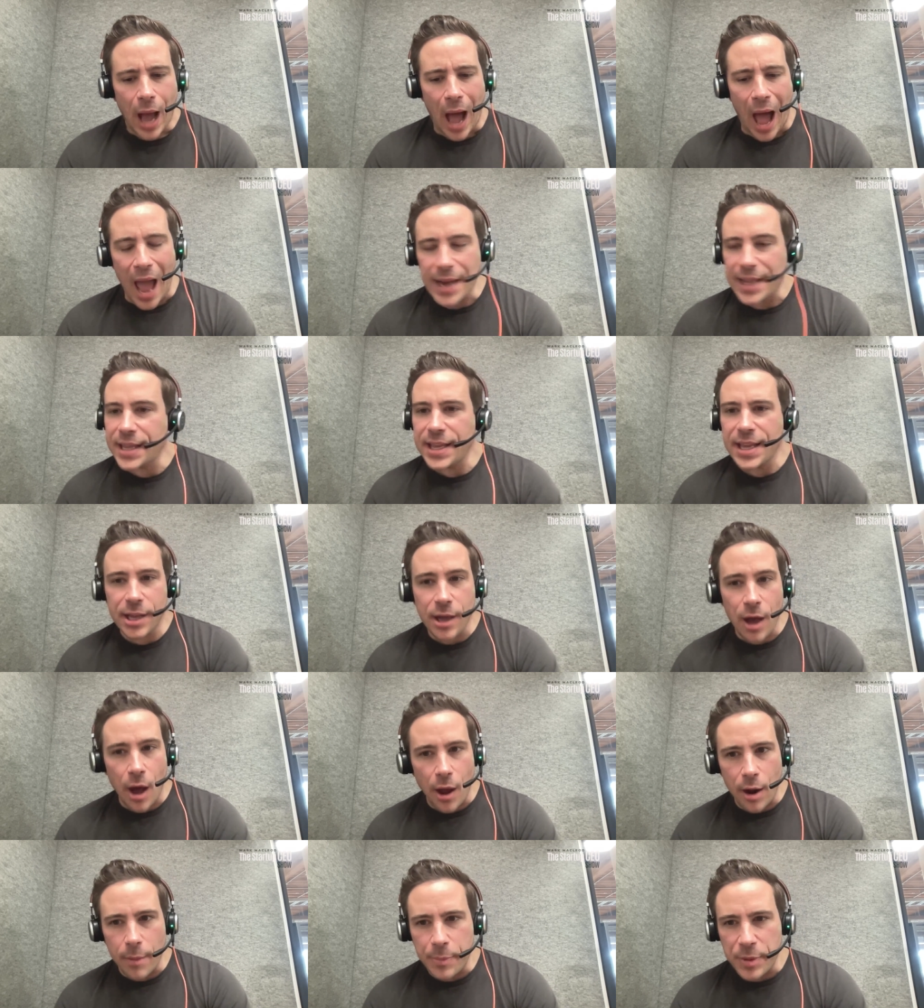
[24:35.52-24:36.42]
didn't get
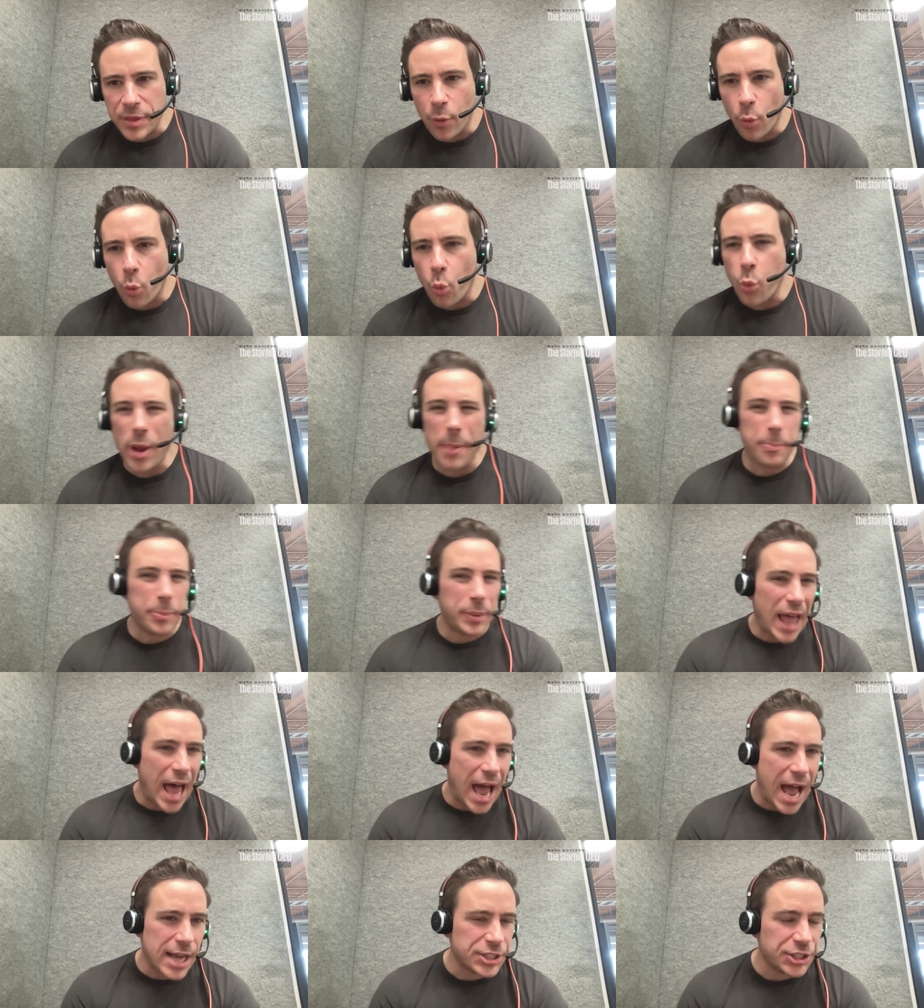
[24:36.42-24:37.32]
caught up in the
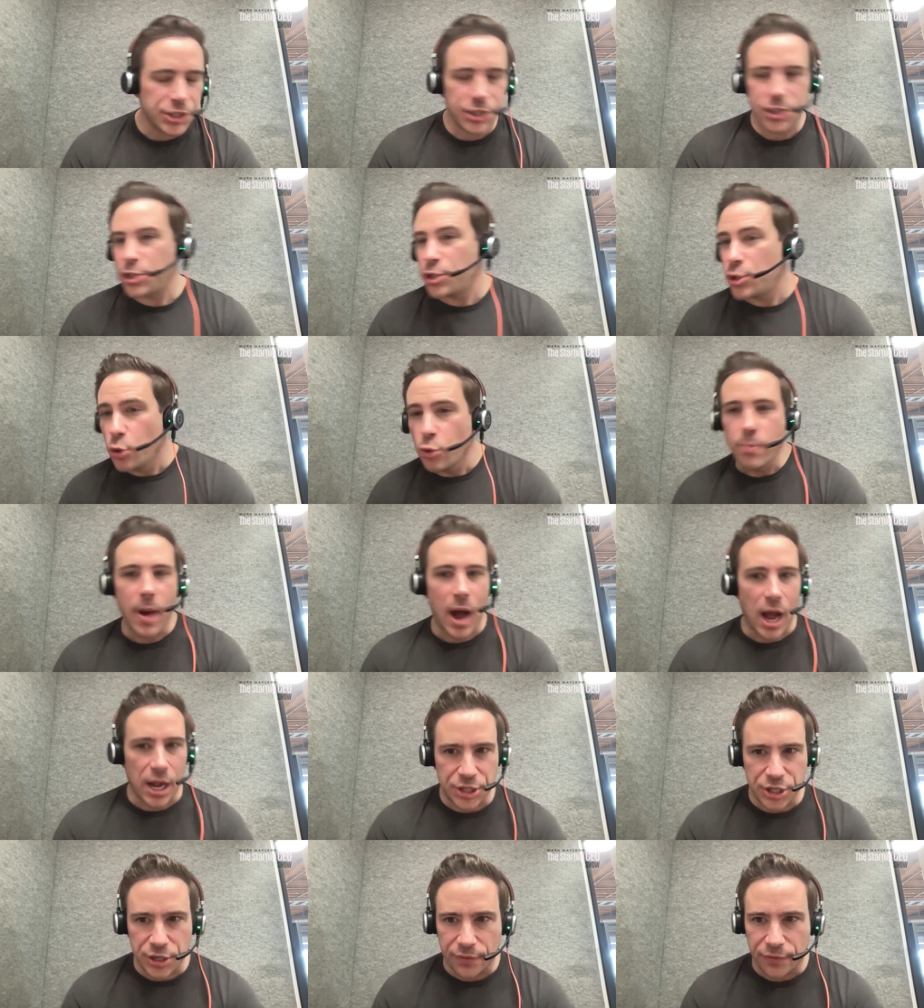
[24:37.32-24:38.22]
whiplash too
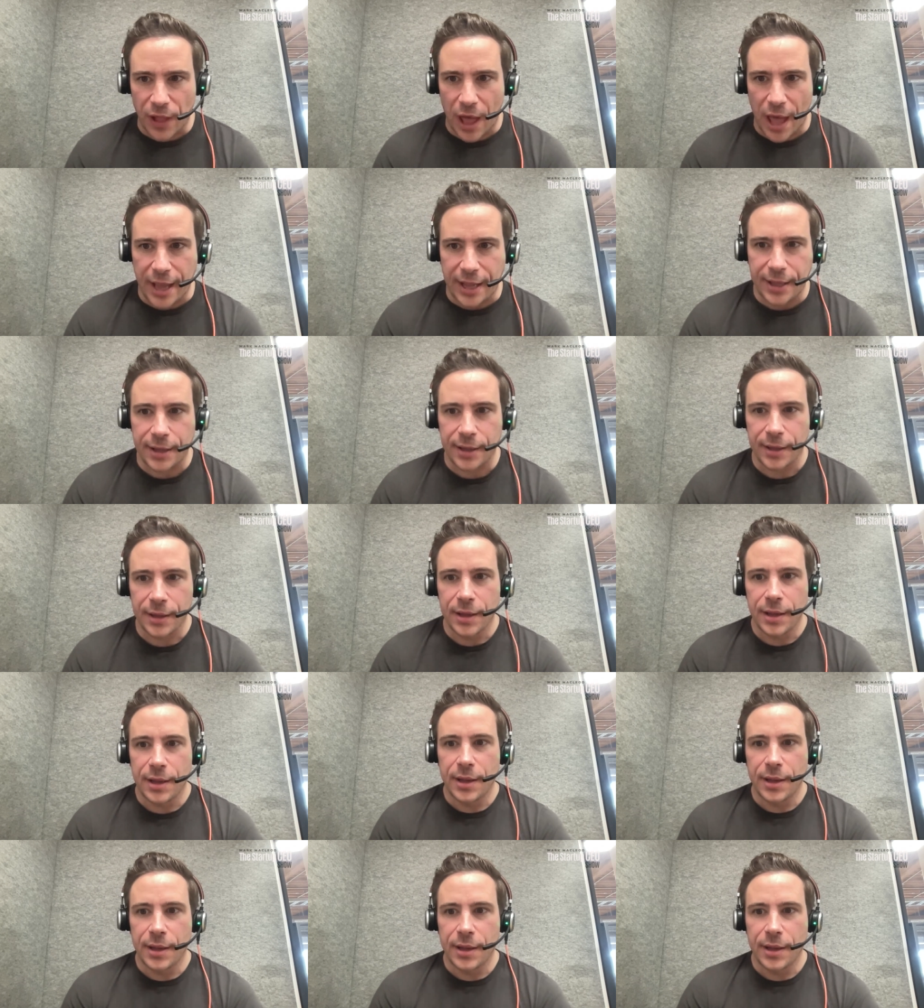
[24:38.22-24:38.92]
much of like,